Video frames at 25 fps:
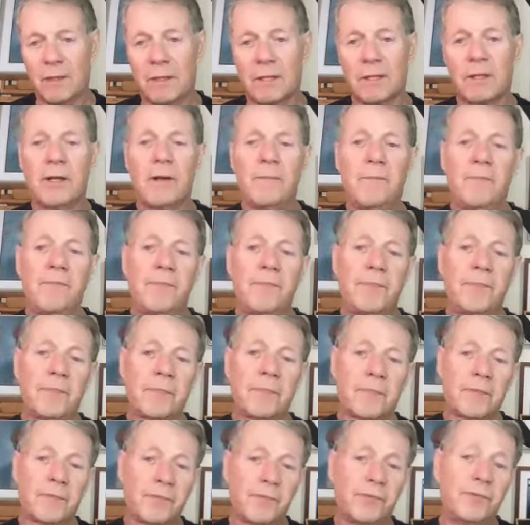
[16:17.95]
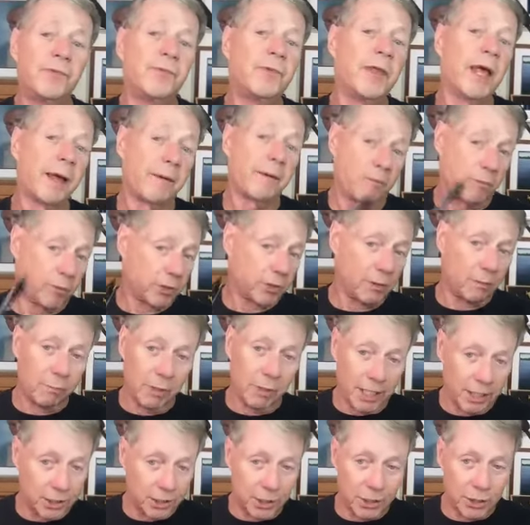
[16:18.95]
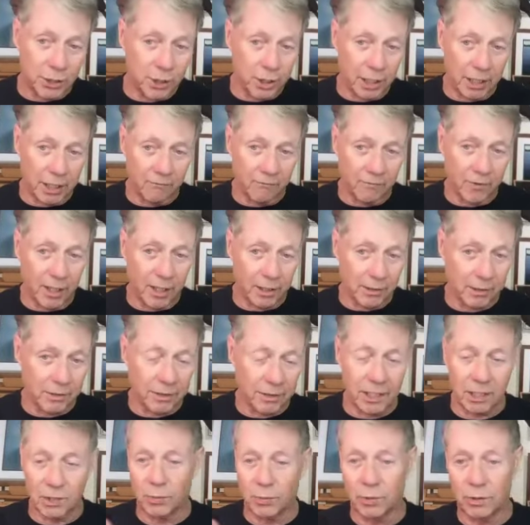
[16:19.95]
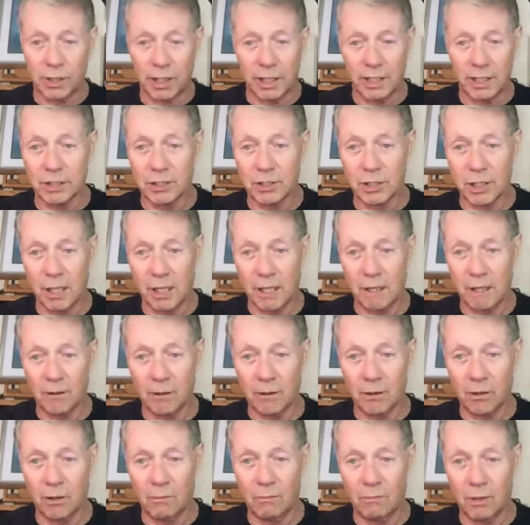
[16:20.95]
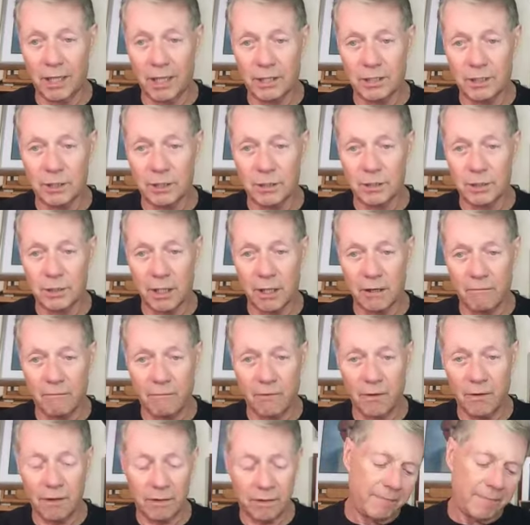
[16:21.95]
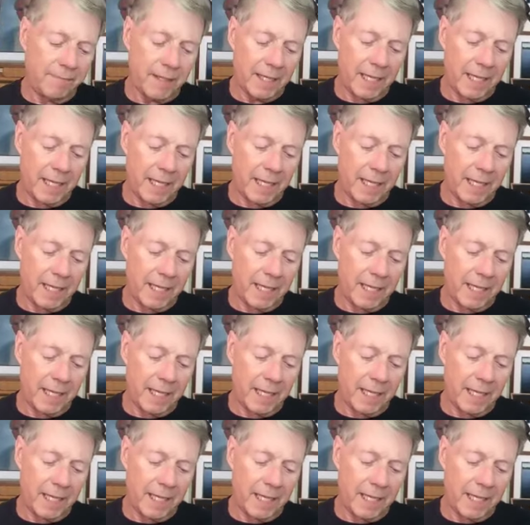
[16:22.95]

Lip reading: that was a blastogenic factor. That's what they decided to call blastogenic factor.